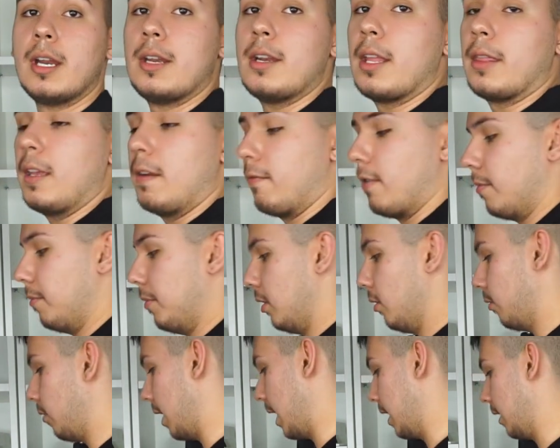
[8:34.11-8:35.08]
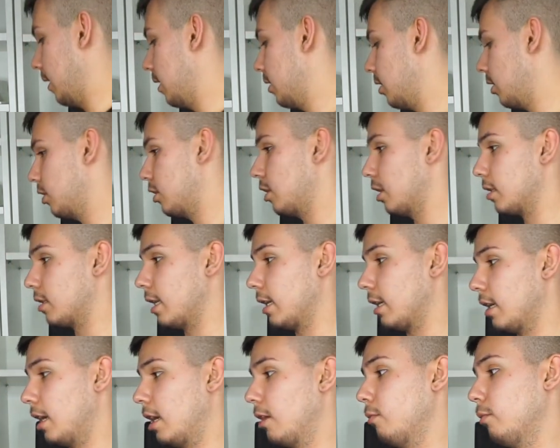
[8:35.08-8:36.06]
nothing from you. And this is just
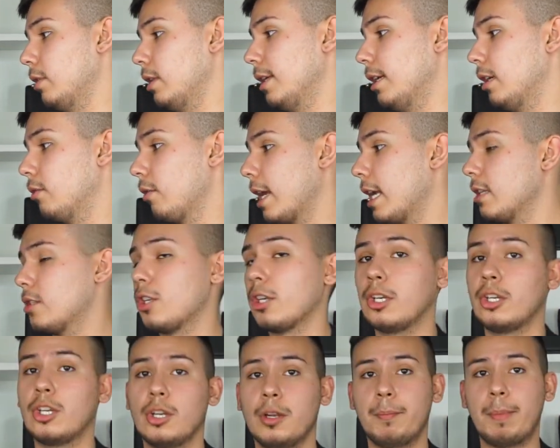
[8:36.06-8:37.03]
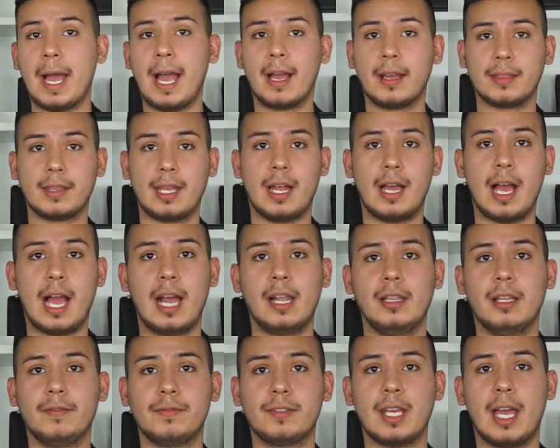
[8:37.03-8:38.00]
like a really great secure bag that I
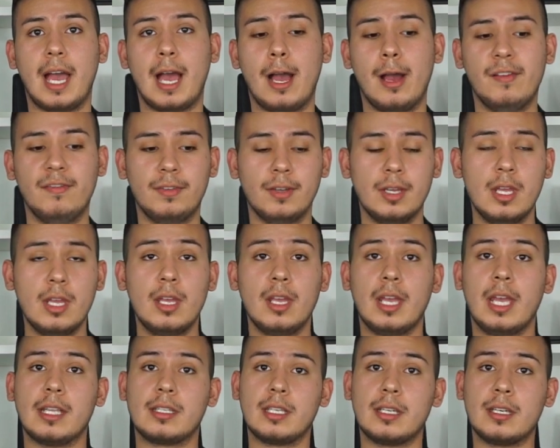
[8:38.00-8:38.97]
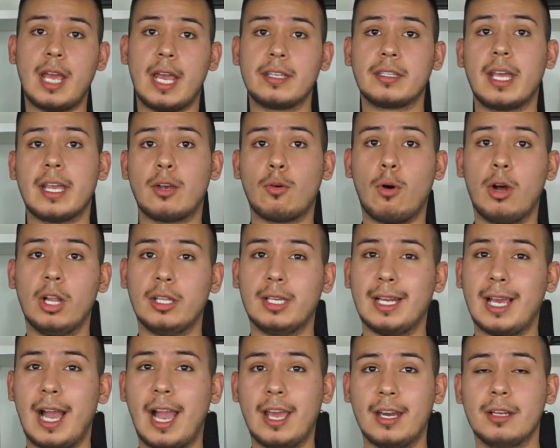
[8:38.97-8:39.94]
love to have. It's a nice high
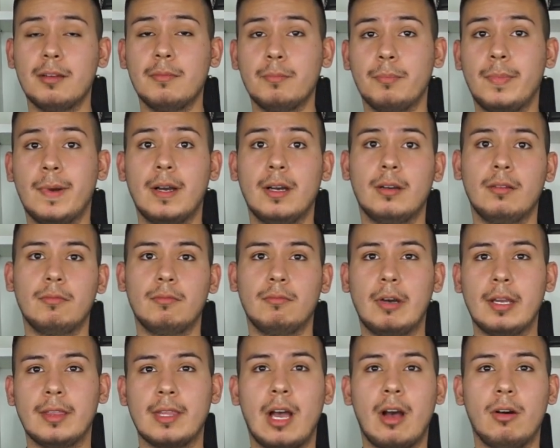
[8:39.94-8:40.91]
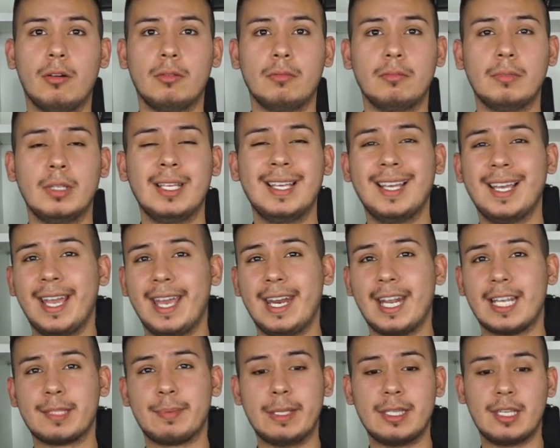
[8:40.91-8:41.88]
quality item, but without an
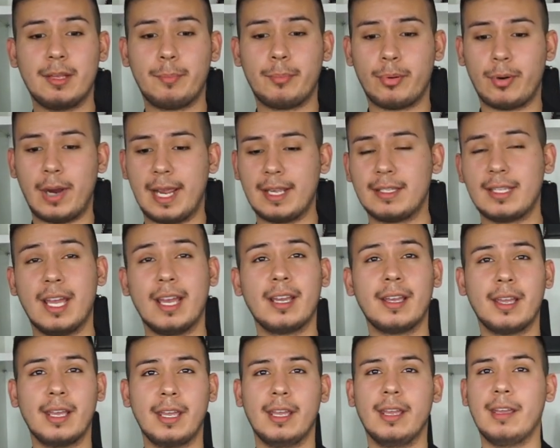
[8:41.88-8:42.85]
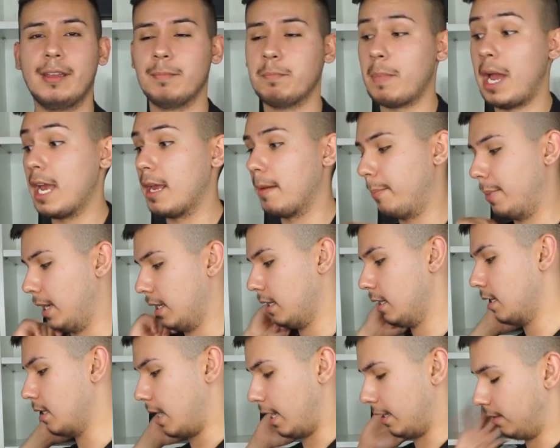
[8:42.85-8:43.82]
expensive price tag, in my
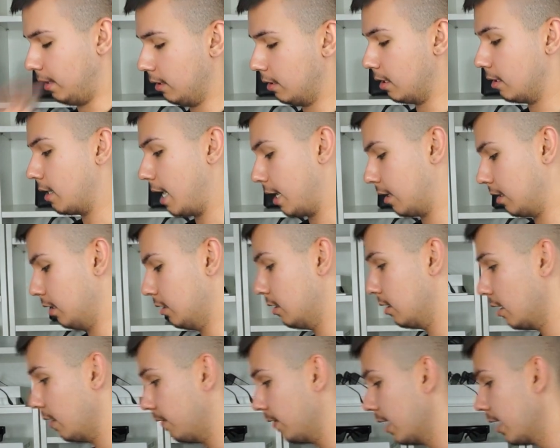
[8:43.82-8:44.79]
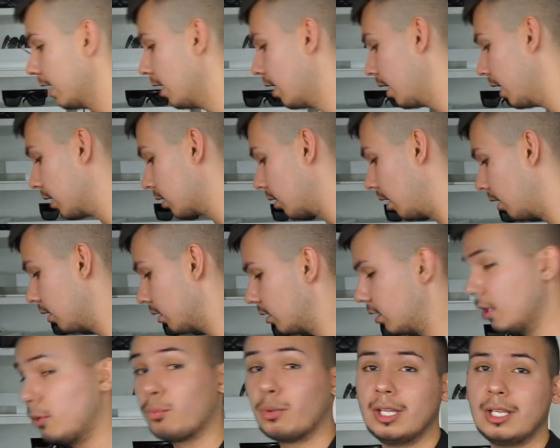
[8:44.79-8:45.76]
opinion. I think the Dagne stuff is
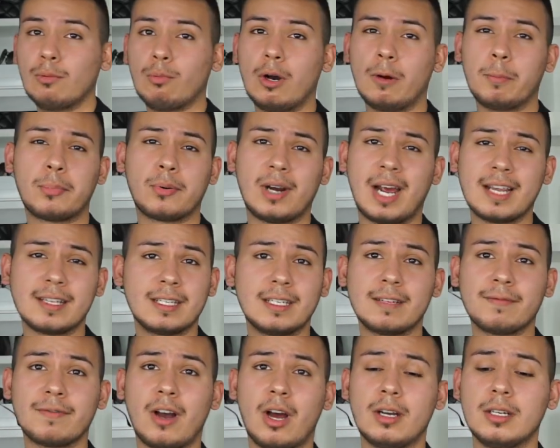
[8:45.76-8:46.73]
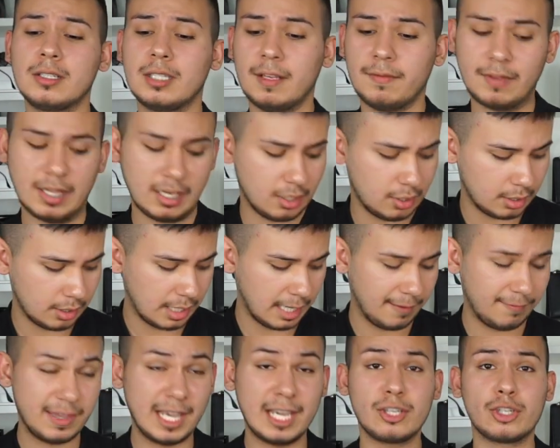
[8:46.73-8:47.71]
honestly really well priced, and
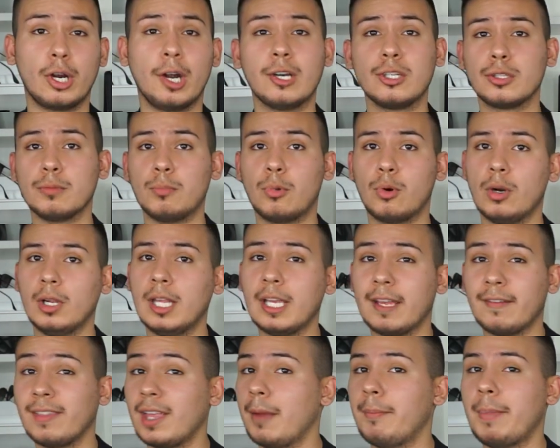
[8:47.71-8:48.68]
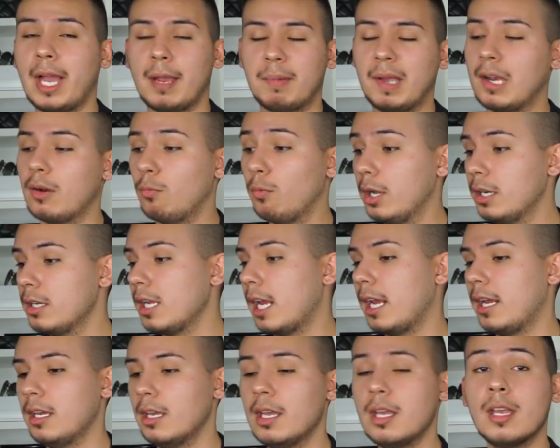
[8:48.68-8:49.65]
if they charge more, like if that backpack one
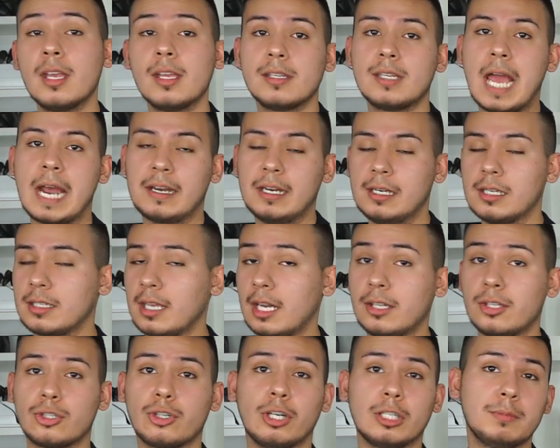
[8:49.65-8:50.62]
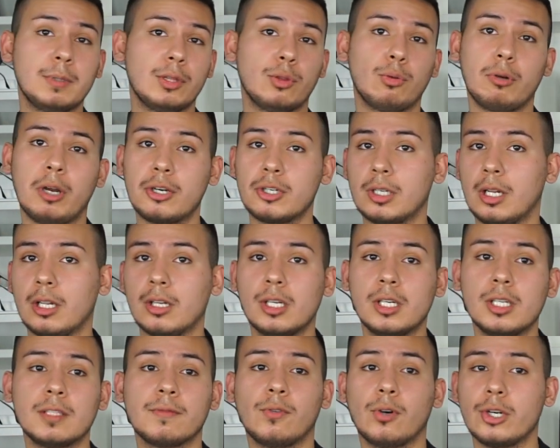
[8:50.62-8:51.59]
day Dagne decided to charge me $300,
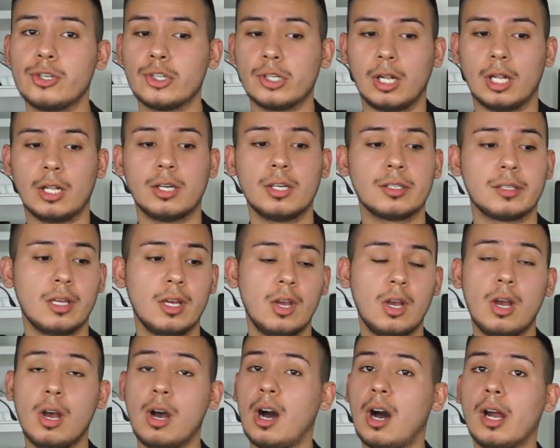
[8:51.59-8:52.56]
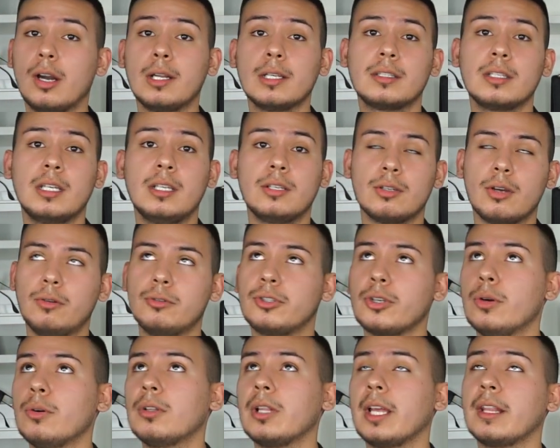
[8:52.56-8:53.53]
$400, honestly, no
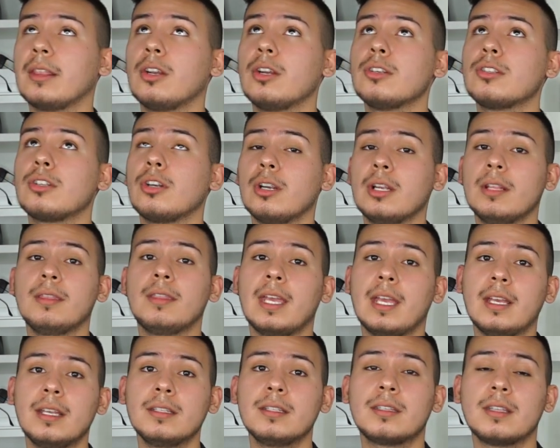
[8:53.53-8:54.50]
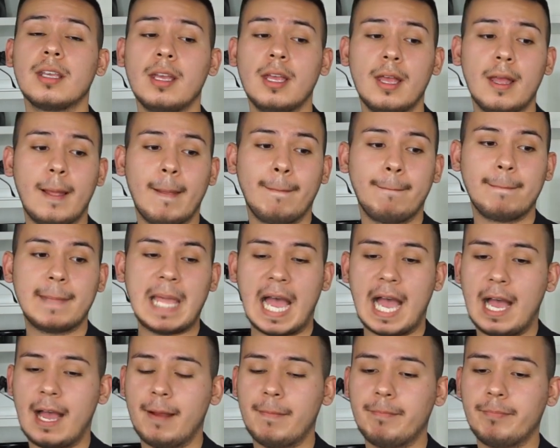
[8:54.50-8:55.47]
joke, like there's certain things
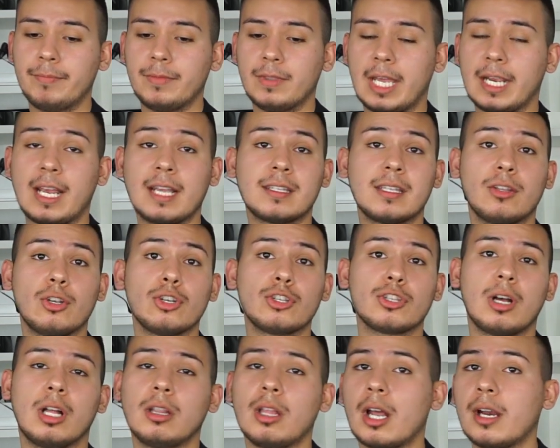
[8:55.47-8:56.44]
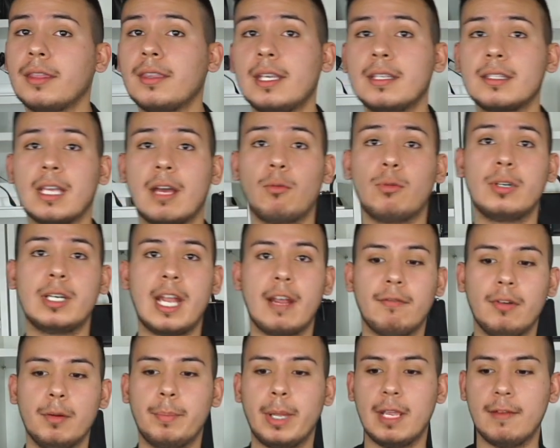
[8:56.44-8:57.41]
that, like I said, there's a lot of things that I will
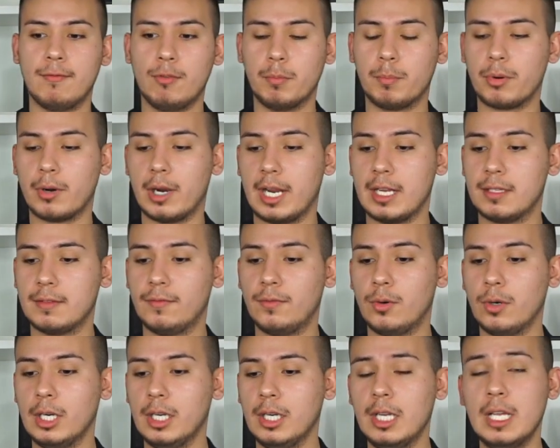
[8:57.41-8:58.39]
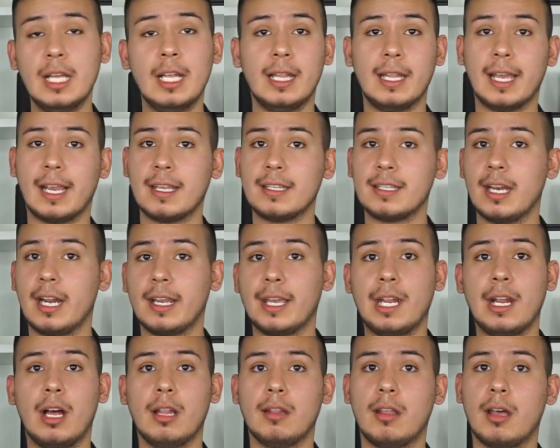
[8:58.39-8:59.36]
never pay full price for. Like I said, I
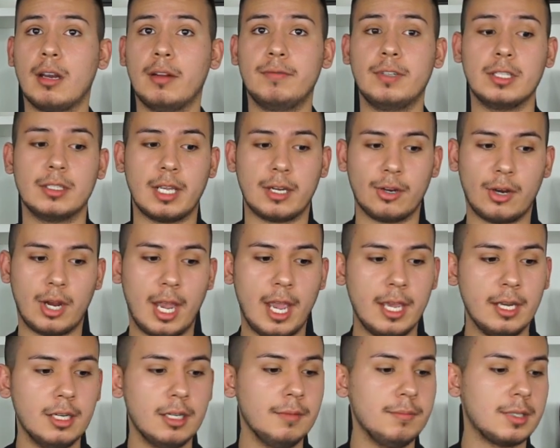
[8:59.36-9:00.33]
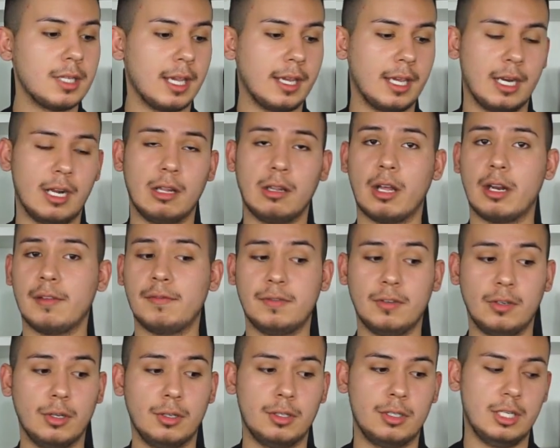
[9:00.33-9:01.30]
get a lot of designer items, I get a lot
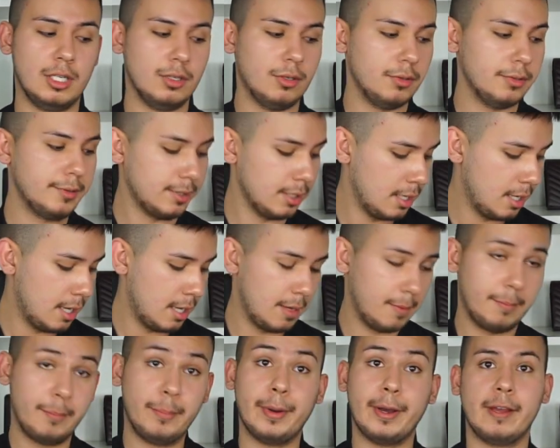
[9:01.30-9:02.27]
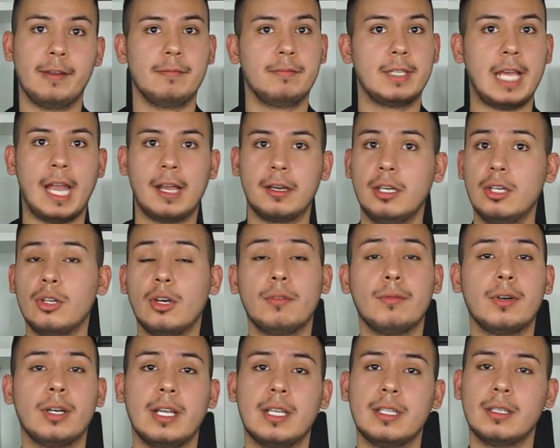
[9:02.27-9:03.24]
of good deals, but Dagne
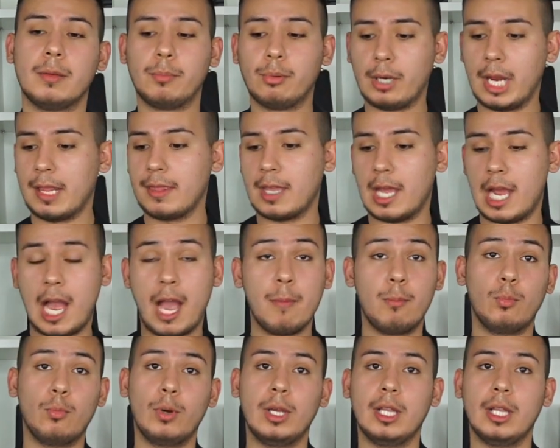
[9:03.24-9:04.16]
Dover is a brand that I'm